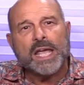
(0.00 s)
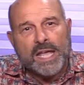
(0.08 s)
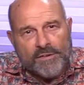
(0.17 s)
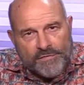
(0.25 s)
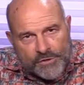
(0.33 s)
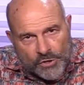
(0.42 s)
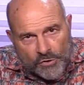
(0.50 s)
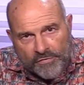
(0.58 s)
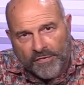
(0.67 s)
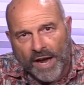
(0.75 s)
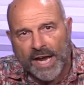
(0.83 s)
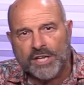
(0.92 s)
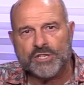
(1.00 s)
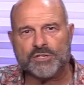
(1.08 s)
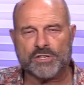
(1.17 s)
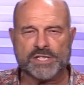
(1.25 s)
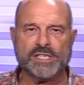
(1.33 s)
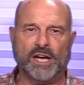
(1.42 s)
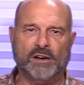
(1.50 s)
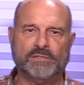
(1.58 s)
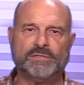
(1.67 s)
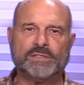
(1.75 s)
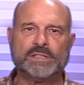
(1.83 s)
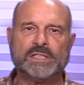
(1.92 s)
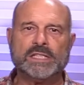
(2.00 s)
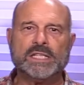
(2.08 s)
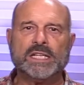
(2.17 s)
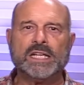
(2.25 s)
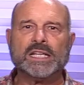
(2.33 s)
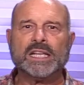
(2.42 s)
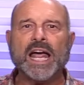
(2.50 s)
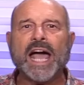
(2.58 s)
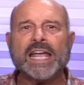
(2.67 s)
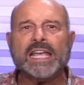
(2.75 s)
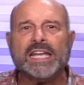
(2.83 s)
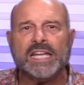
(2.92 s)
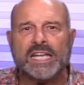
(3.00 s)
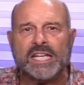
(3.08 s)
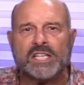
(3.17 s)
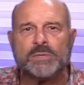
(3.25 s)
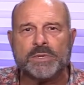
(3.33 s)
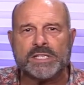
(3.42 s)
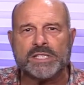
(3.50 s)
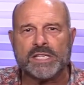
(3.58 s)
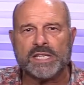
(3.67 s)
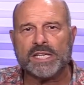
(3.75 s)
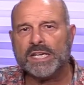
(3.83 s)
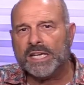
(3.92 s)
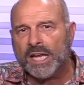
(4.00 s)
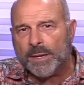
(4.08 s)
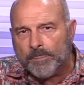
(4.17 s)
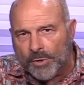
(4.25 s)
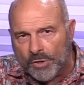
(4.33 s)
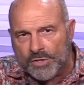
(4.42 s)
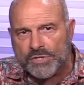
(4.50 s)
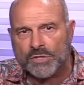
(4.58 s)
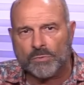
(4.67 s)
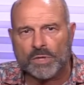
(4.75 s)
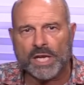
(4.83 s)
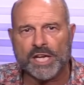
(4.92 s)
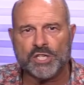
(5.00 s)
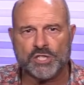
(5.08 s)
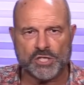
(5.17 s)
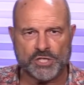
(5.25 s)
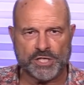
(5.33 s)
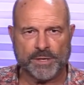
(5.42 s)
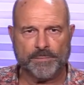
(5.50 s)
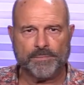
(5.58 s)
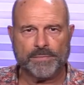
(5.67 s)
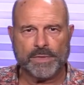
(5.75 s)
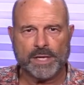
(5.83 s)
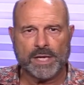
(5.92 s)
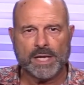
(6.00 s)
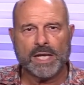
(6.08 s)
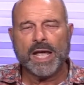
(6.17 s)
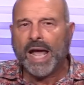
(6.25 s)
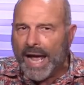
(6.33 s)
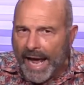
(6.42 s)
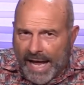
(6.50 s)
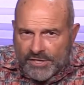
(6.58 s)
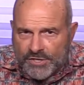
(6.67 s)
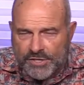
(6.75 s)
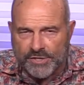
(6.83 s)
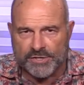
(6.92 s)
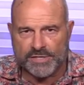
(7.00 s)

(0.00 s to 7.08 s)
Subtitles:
If you find yourself lacking intimacy in a personal relationship, ask